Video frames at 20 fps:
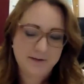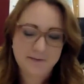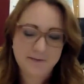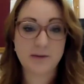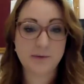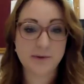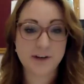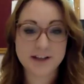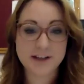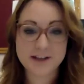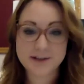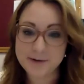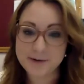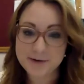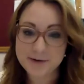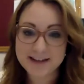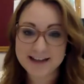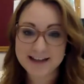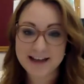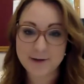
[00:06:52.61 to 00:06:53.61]
They want to do it
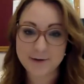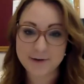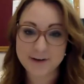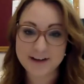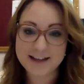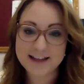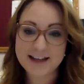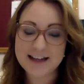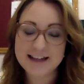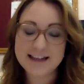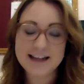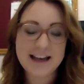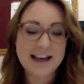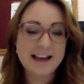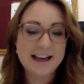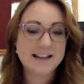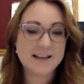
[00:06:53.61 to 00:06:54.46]
all together on a Sunday,